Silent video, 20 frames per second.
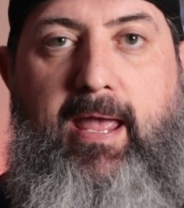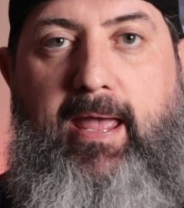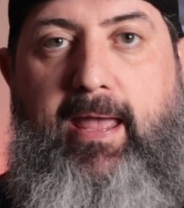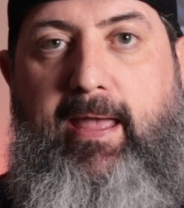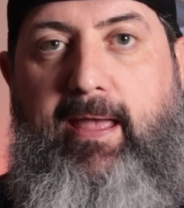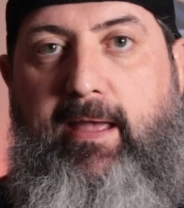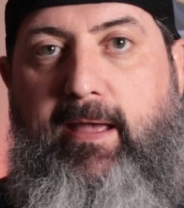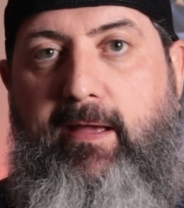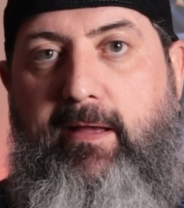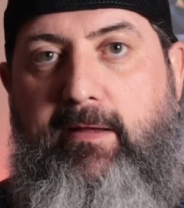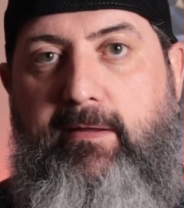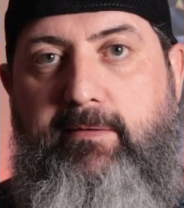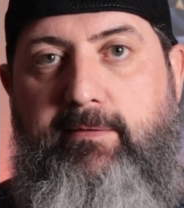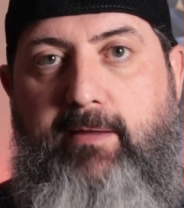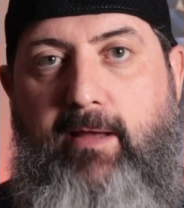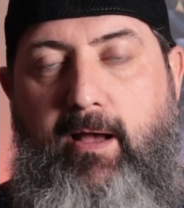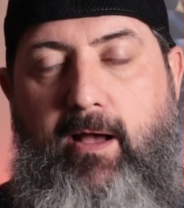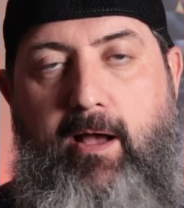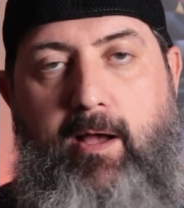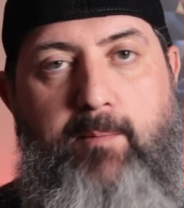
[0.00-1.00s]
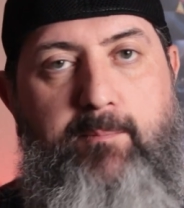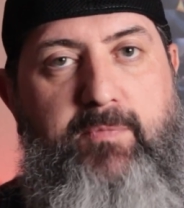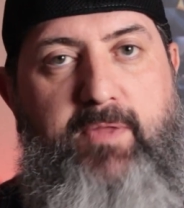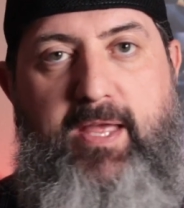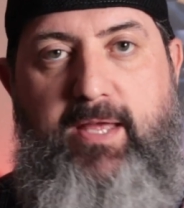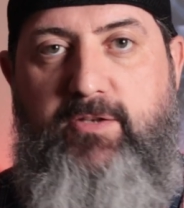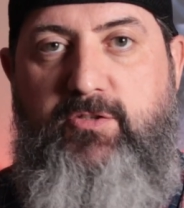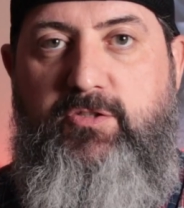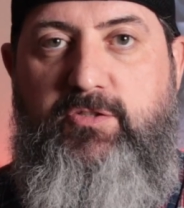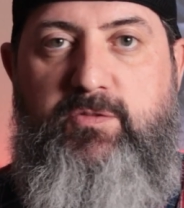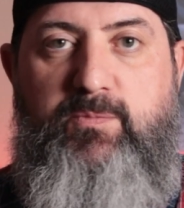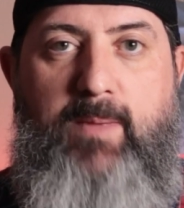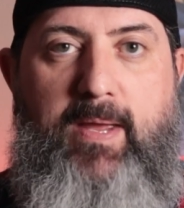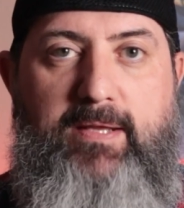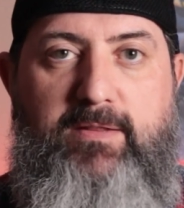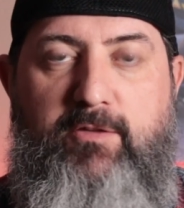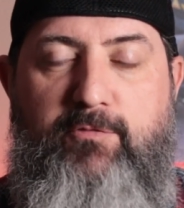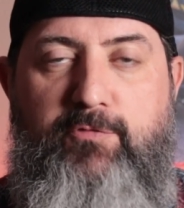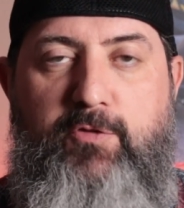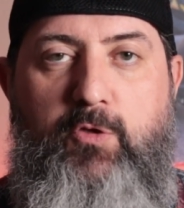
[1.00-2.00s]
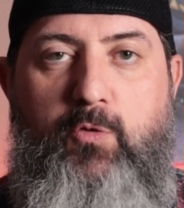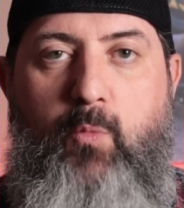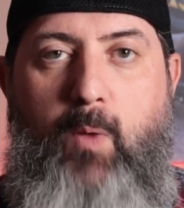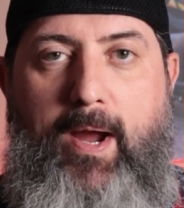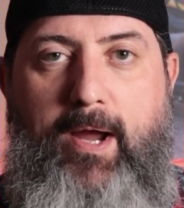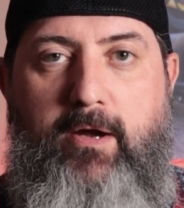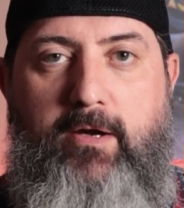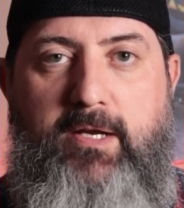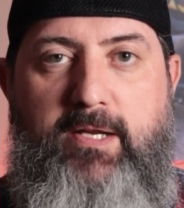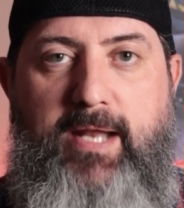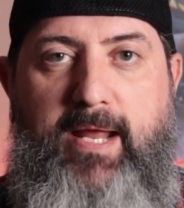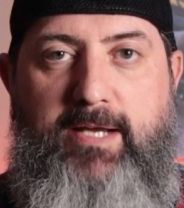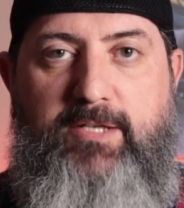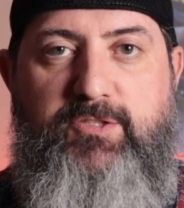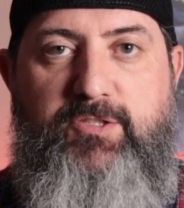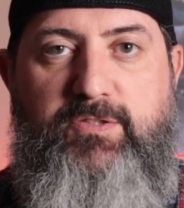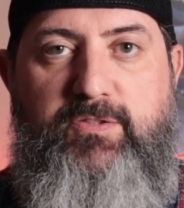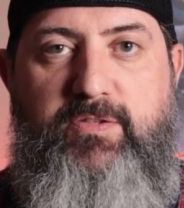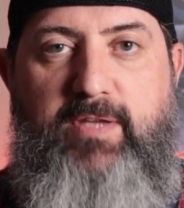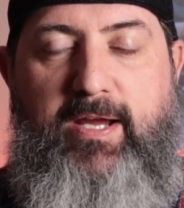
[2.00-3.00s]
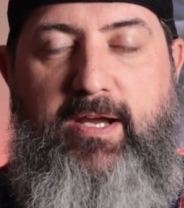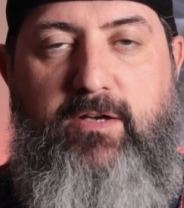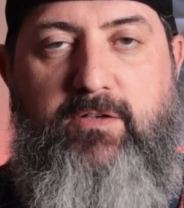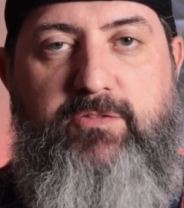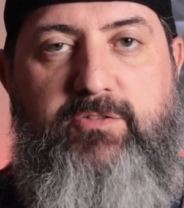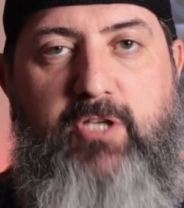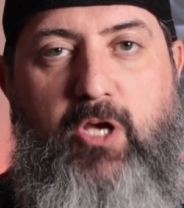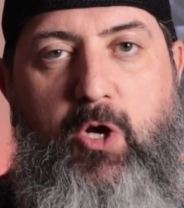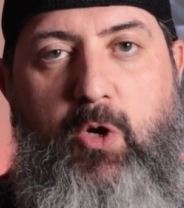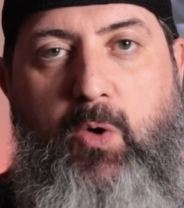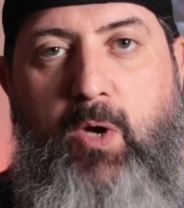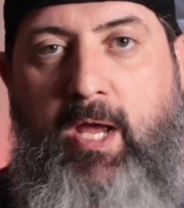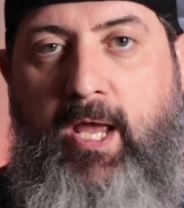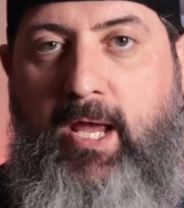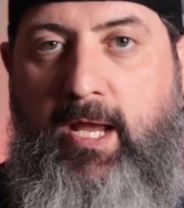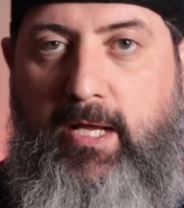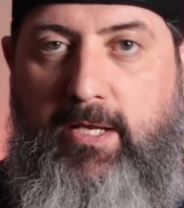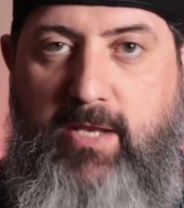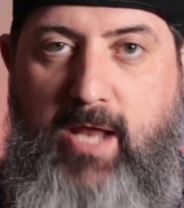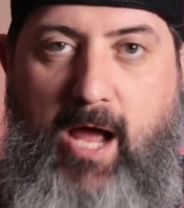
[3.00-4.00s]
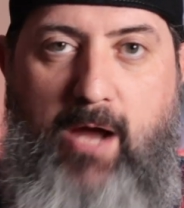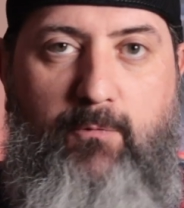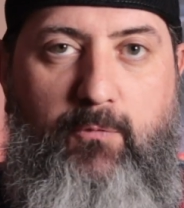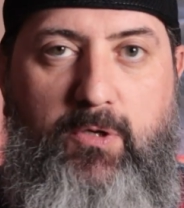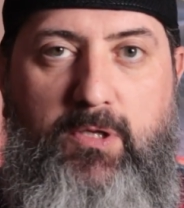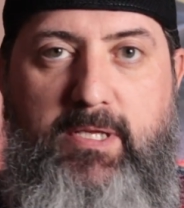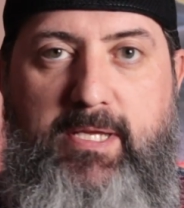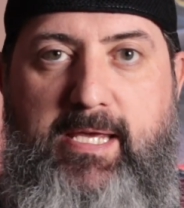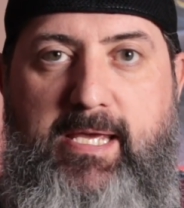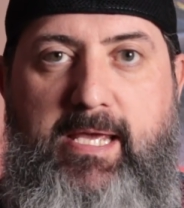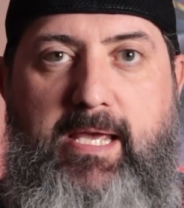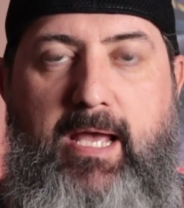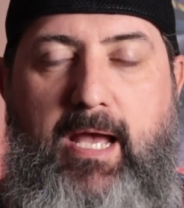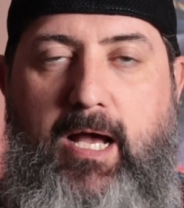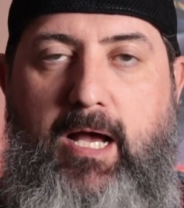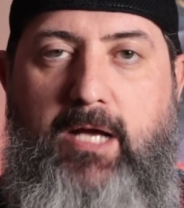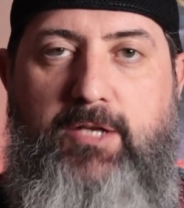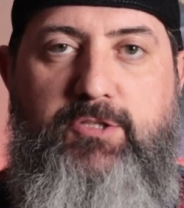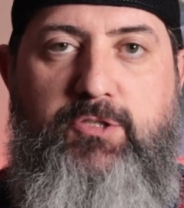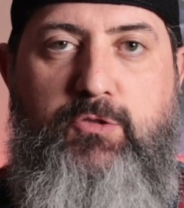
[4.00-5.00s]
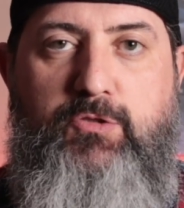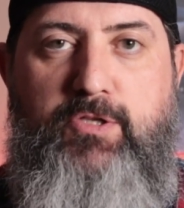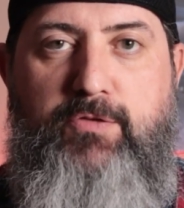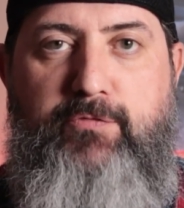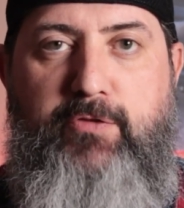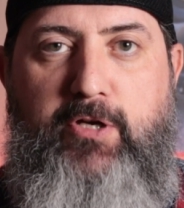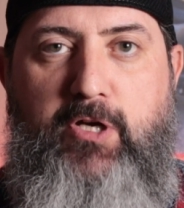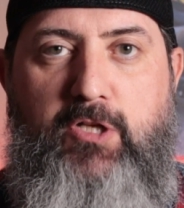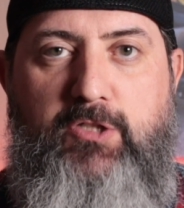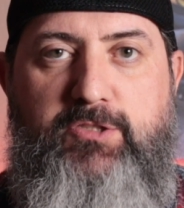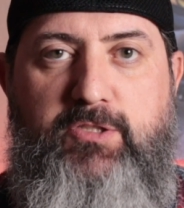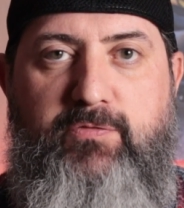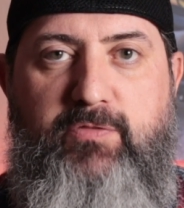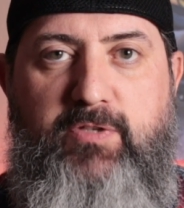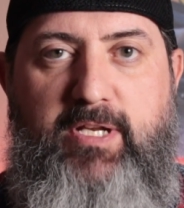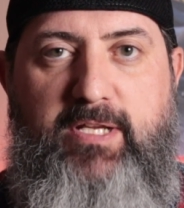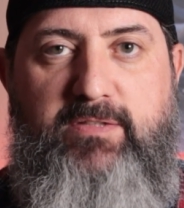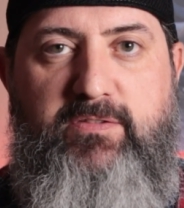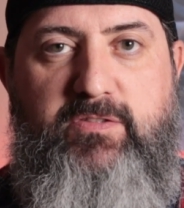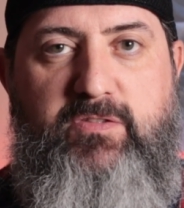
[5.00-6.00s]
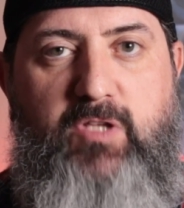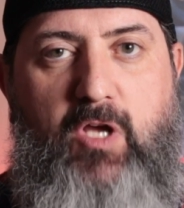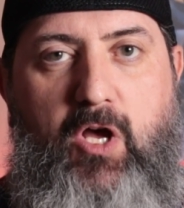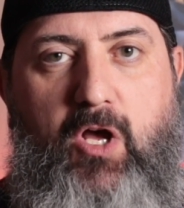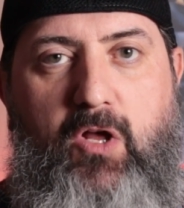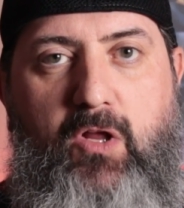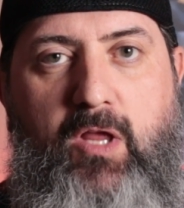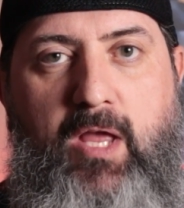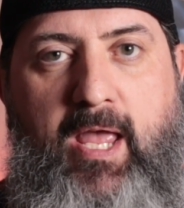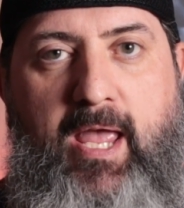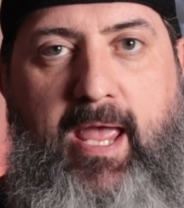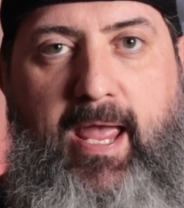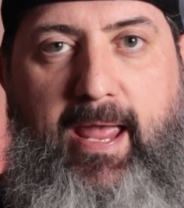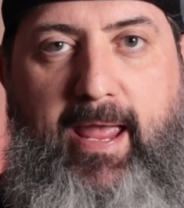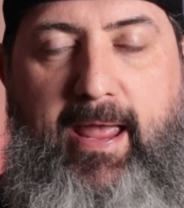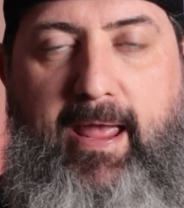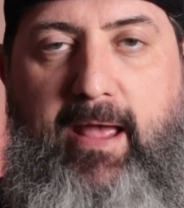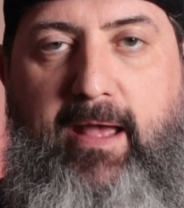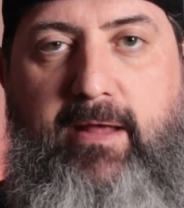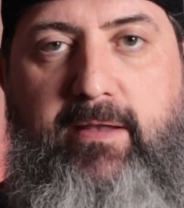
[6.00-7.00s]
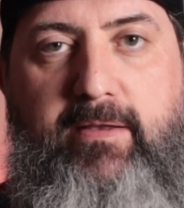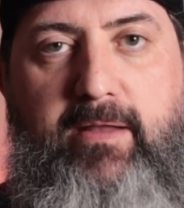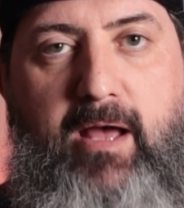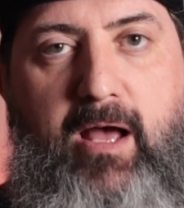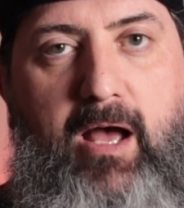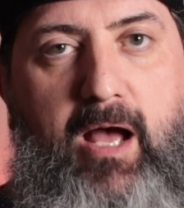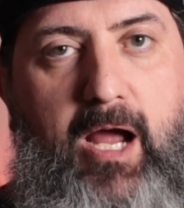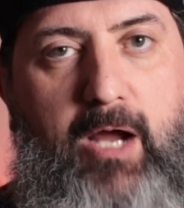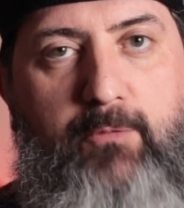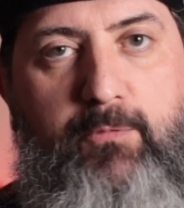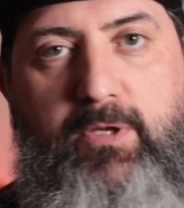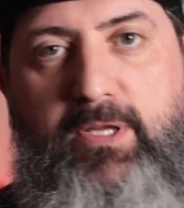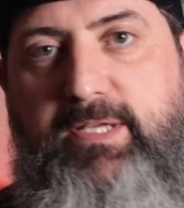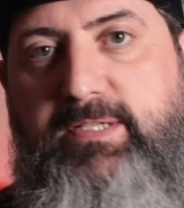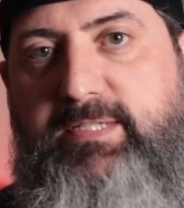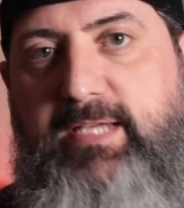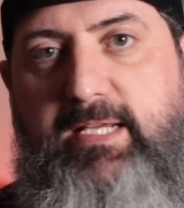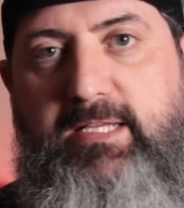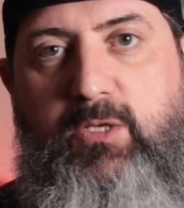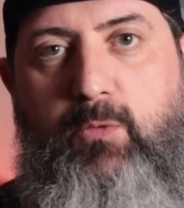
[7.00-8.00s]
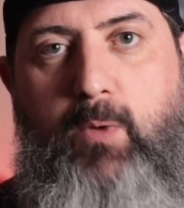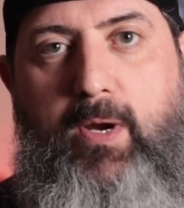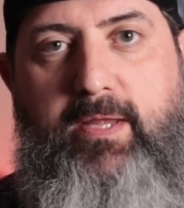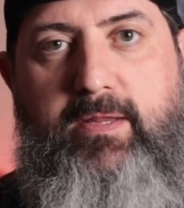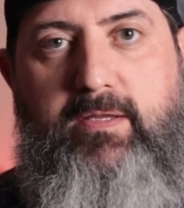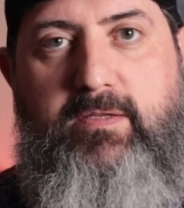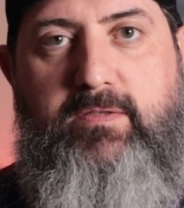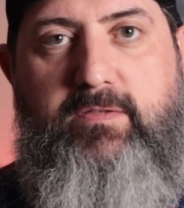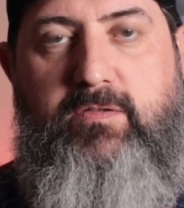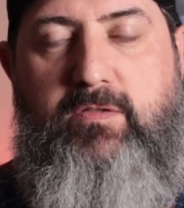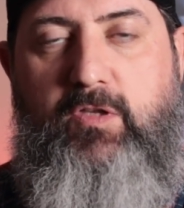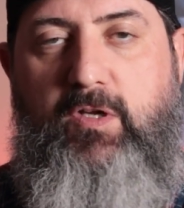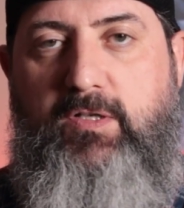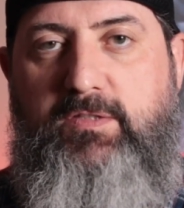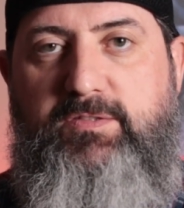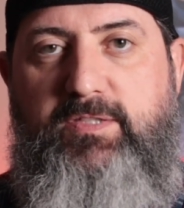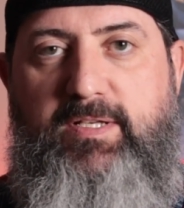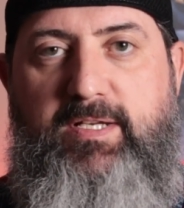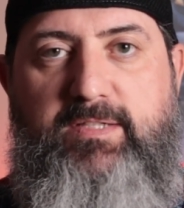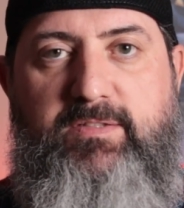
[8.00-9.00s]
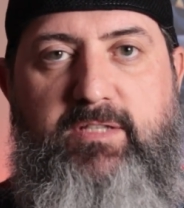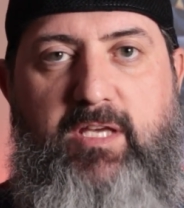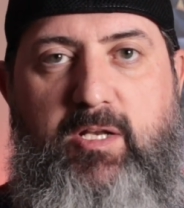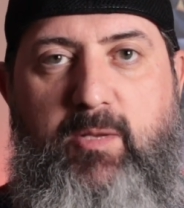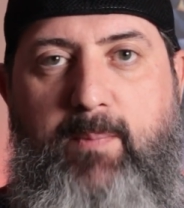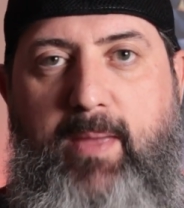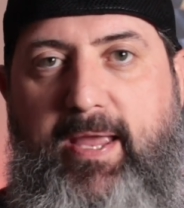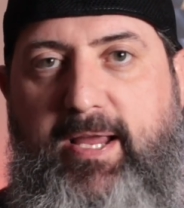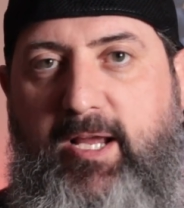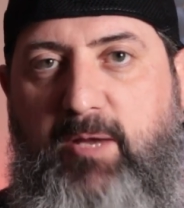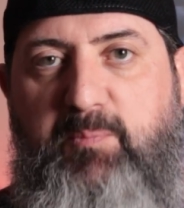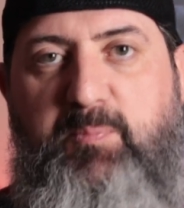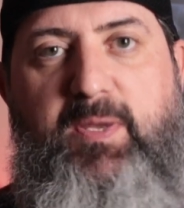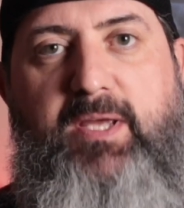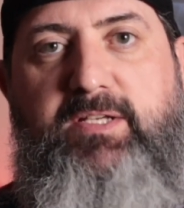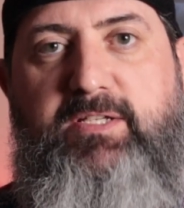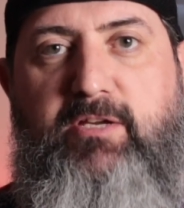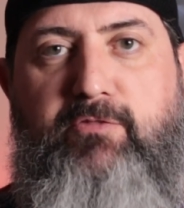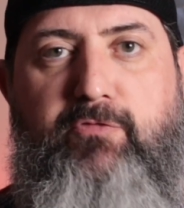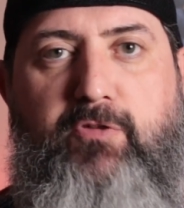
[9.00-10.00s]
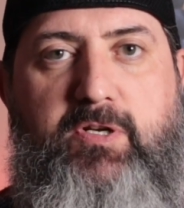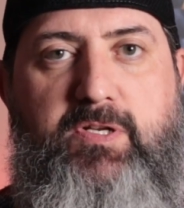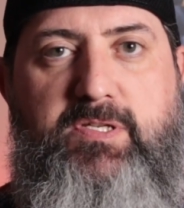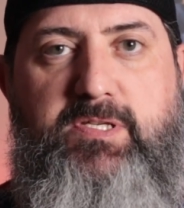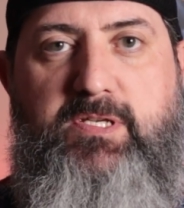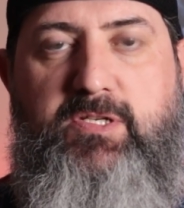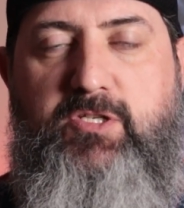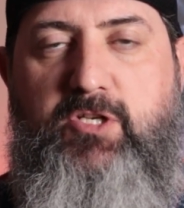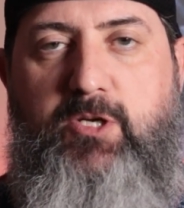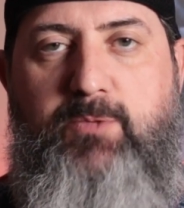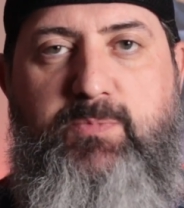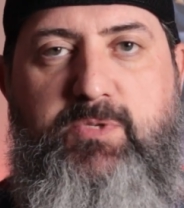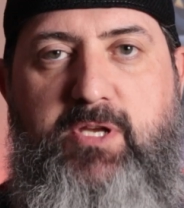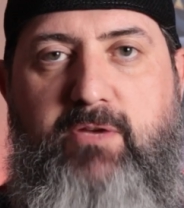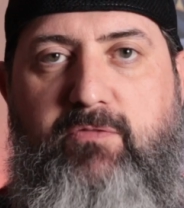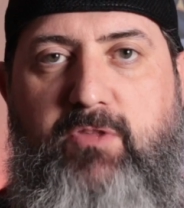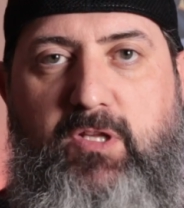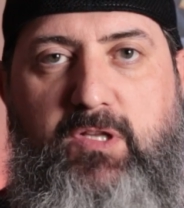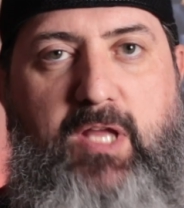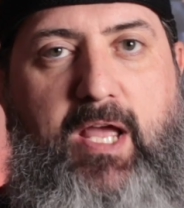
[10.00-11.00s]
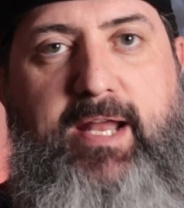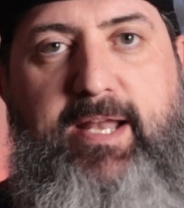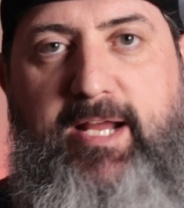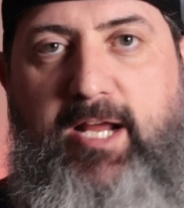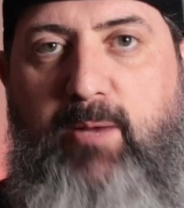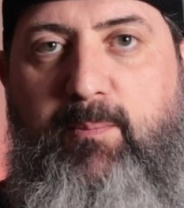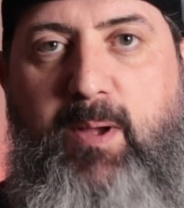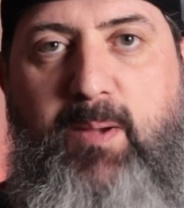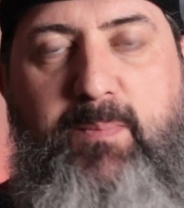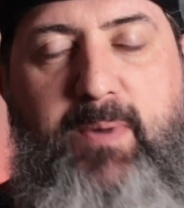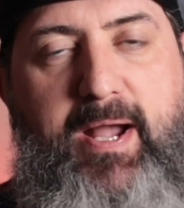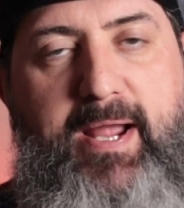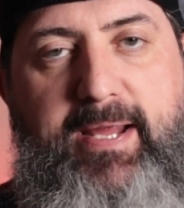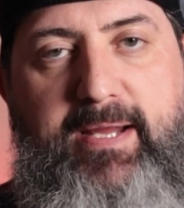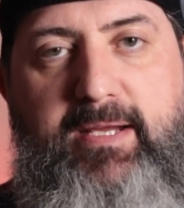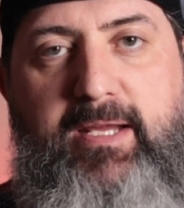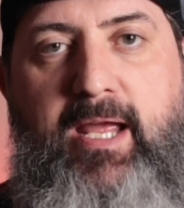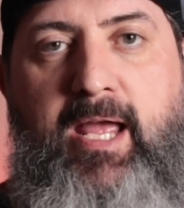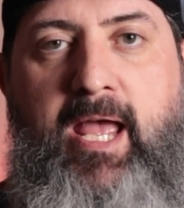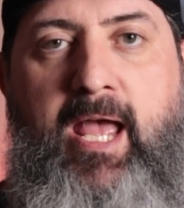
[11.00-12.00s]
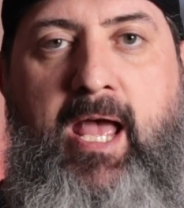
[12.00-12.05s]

and then just make the few wire connections there. So not really too difficult of an install, and I really dig the way that this looks, and it's going to make a big difference in terms of the lighting on my bike.